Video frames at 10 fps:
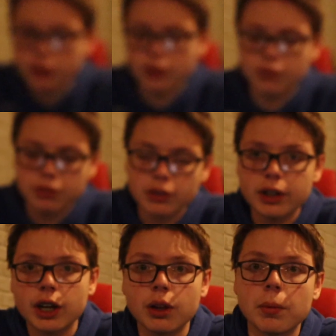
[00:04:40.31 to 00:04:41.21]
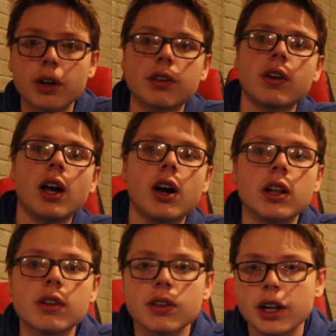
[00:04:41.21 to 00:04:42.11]
because of right now the market's kind of
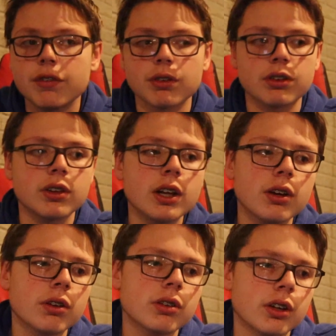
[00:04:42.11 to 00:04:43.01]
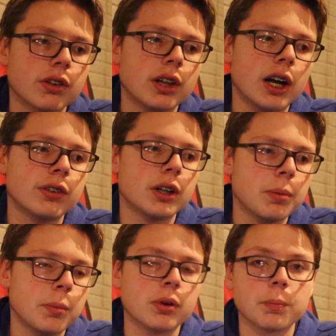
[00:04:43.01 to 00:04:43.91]
unsteady for sneakers, because not a lot of
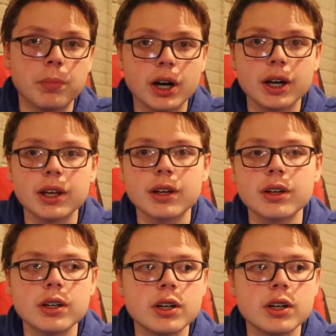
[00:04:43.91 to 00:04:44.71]
people are buying,